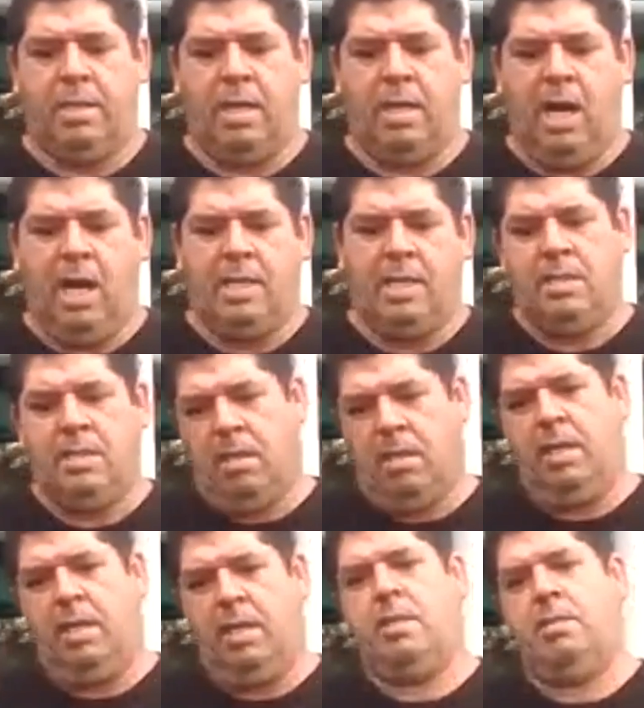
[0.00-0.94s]
I
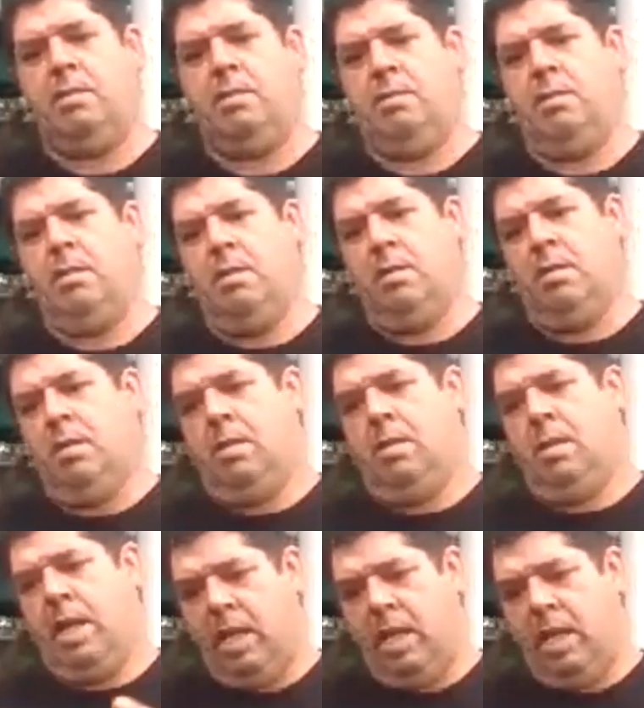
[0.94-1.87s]
designed
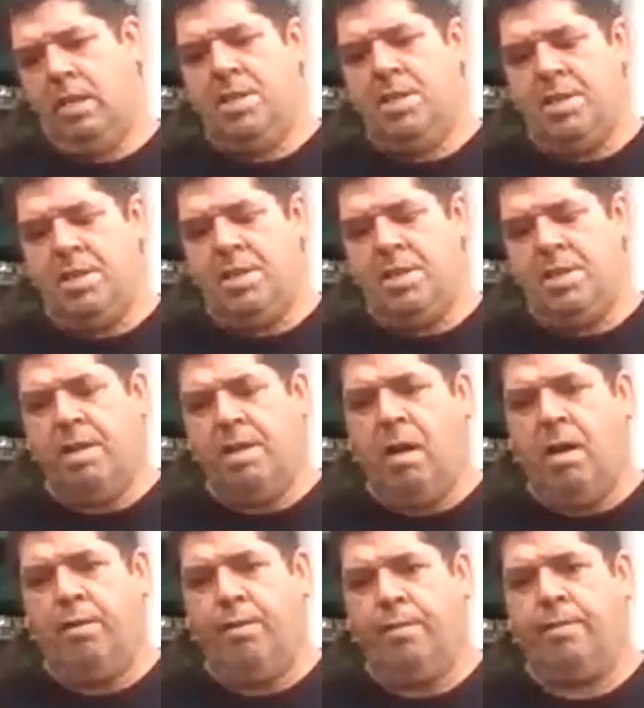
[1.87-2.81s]

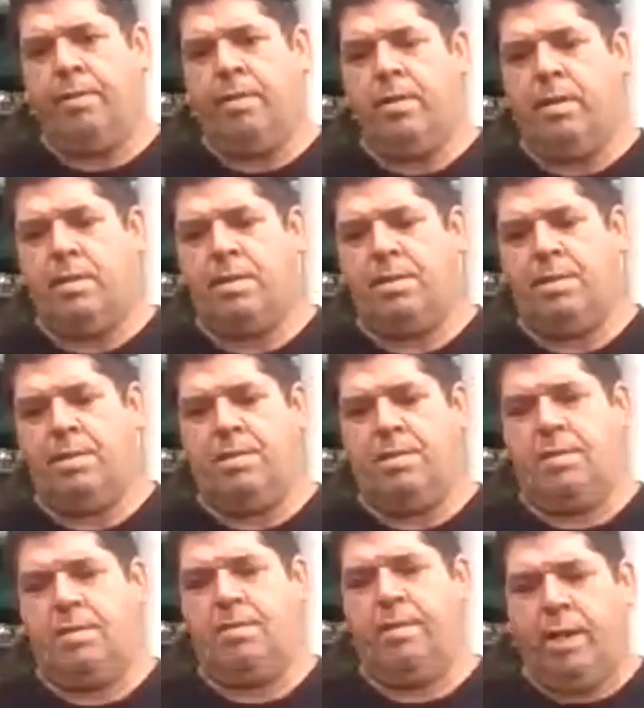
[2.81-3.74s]
Indigigrow
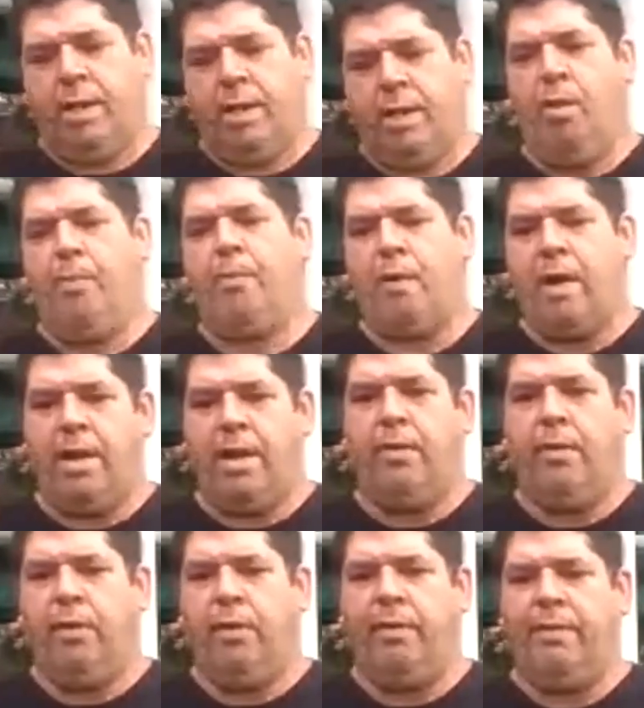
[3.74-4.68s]
to incorporate
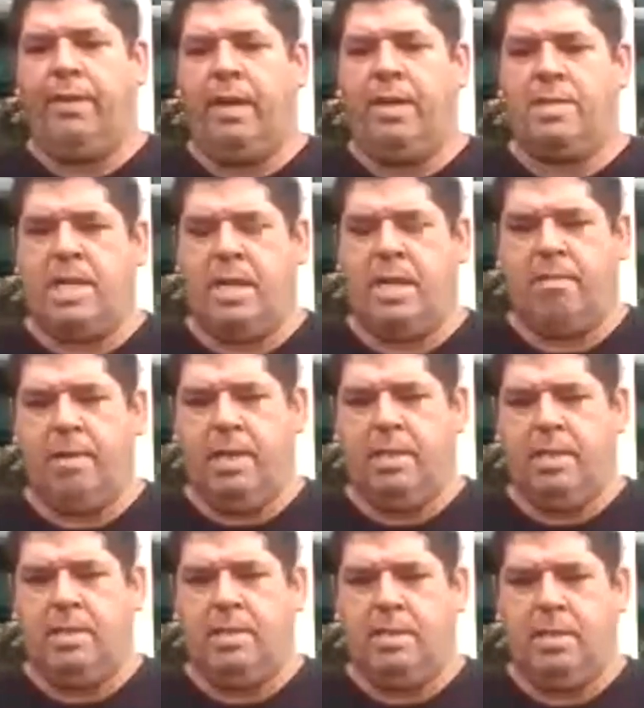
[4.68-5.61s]
all of those
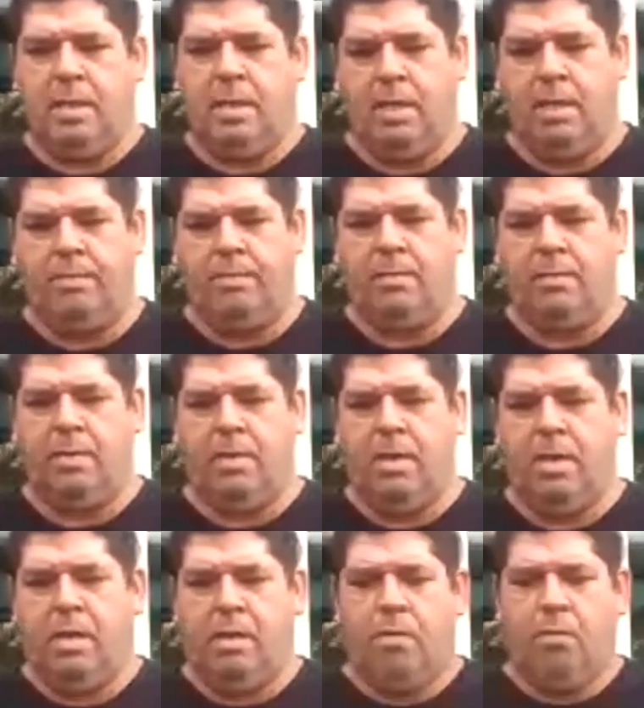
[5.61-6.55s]
areas.
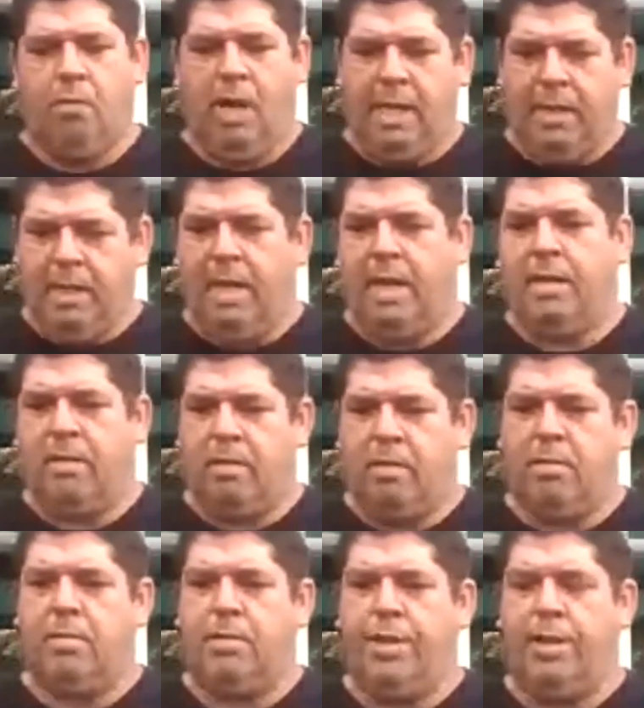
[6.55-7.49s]
One that,
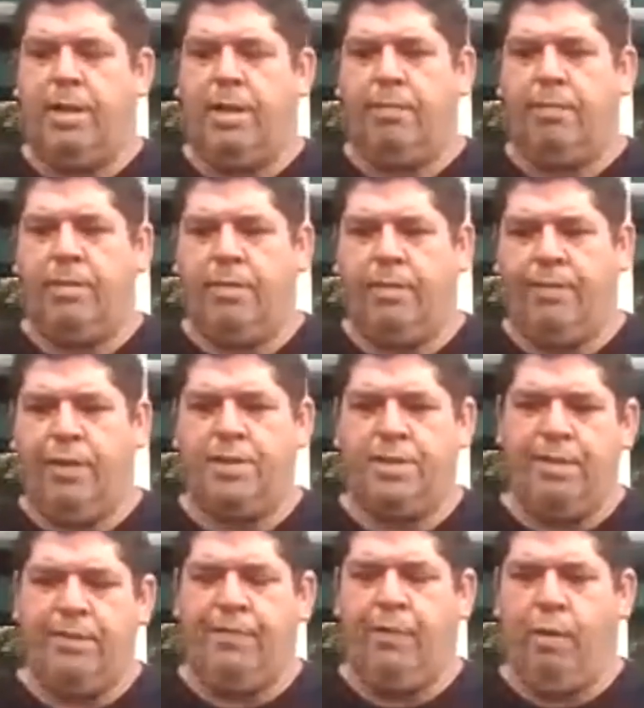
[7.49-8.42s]
first
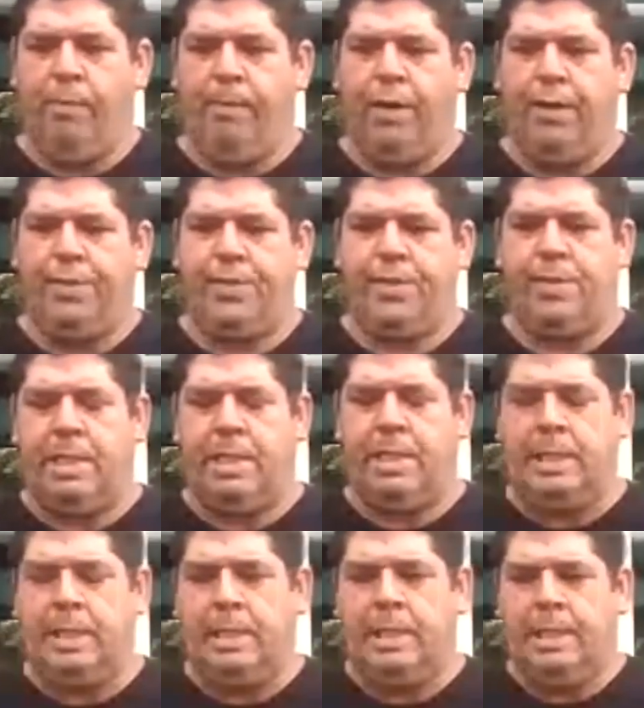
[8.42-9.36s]
and foremost,
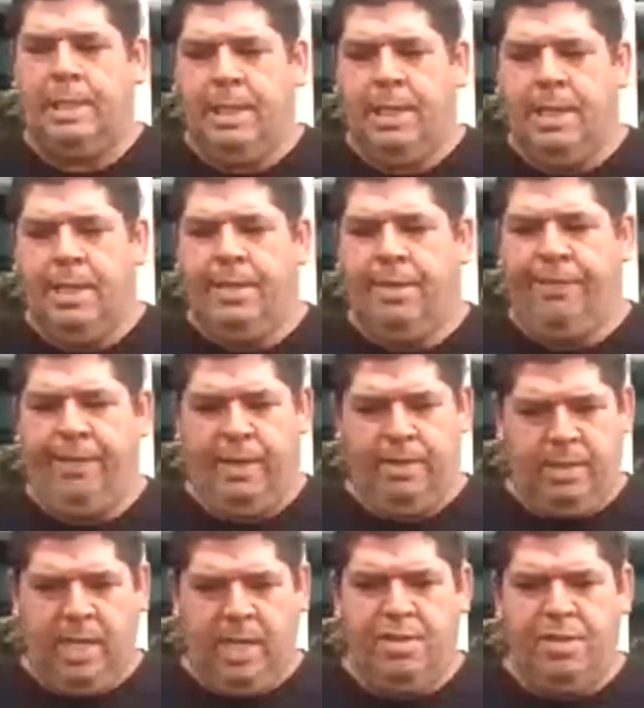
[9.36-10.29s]
the
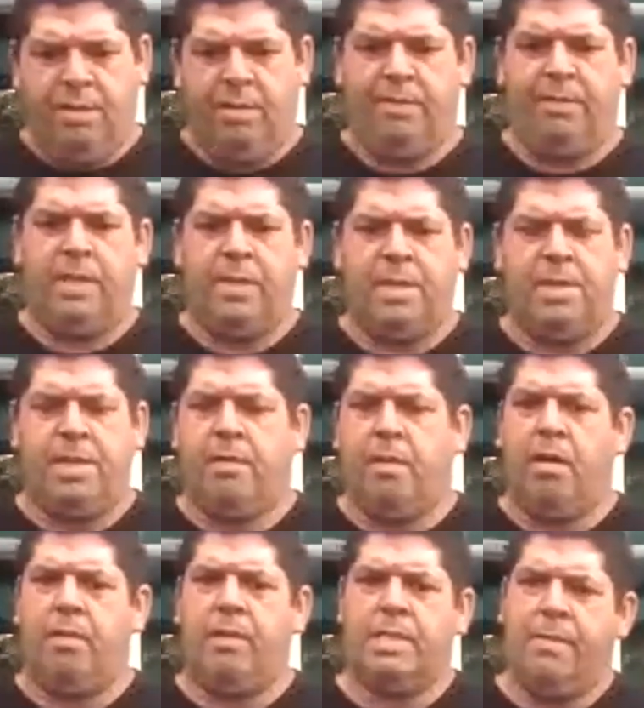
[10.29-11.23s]
foundation of
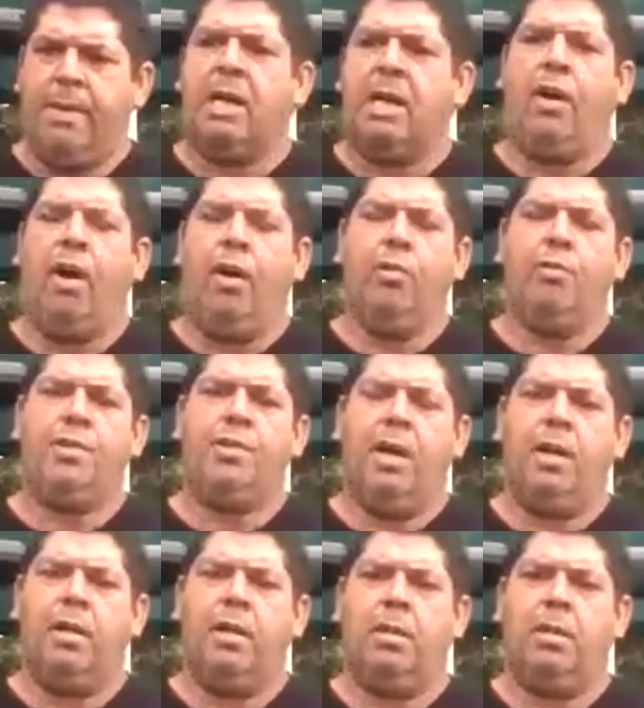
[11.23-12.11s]
Indigigrow is about culture.